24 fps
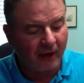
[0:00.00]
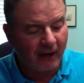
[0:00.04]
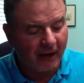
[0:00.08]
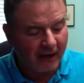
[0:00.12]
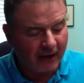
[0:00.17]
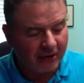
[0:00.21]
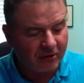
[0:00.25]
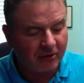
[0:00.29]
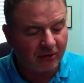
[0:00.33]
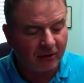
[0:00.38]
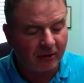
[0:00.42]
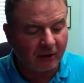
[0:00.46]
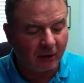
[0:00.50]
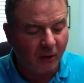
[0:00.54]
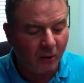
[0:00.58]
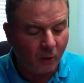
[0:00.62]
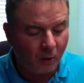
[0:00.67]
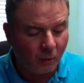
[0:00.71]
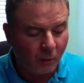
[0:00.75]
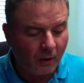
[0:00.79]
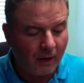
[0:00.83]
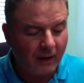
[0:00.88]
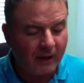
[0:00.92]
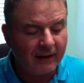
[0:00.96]
actually
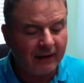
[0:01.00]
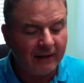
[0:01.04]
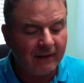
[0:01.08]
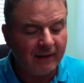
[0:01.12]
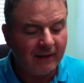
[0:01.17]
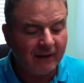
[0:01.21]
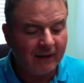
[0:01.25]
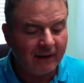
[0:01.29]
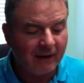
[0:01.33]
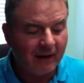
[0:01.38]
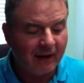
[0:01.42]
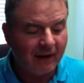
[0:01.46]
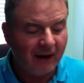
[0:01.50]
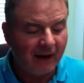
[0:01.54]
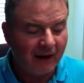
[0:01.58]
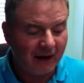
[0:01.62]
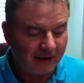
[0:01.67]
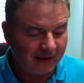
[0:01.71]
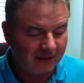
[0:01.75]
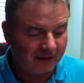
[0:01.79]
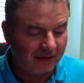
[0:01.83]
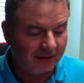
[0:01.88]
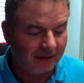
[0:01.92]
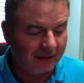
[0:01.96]
quite
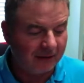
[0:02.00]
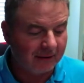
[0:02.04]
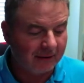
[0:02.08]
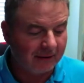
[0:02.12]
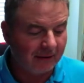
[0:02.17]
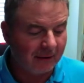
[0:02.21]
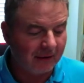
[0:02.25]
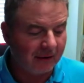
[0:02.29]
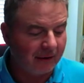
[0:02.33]
excellent.